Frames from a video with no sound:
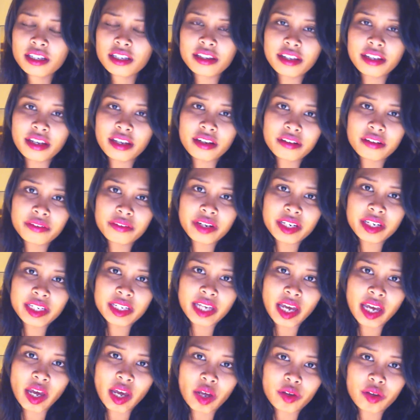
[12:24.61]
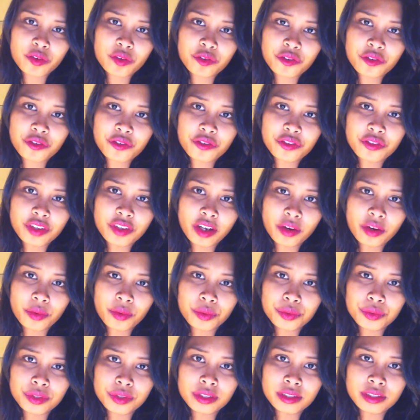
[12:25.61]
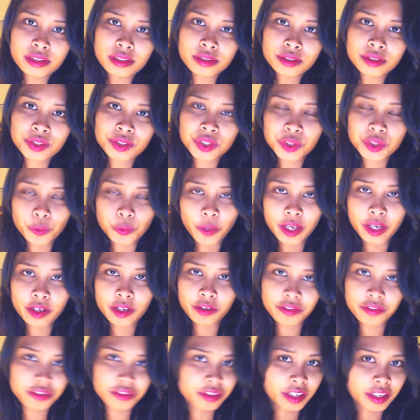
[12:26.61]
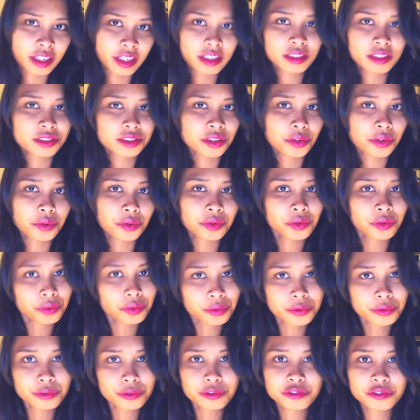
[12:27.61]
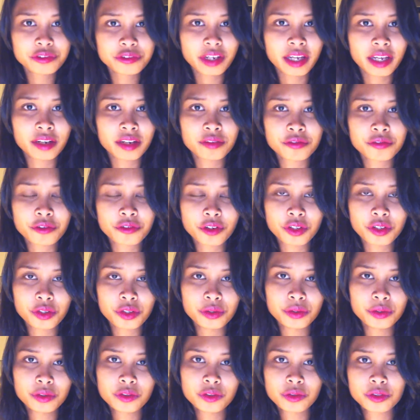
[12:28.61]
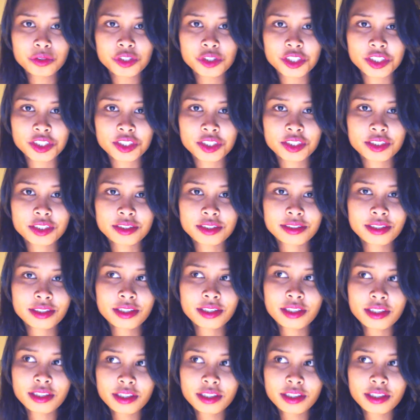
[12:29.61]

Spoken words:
they already have their own swing of things, their own groove, and for you to just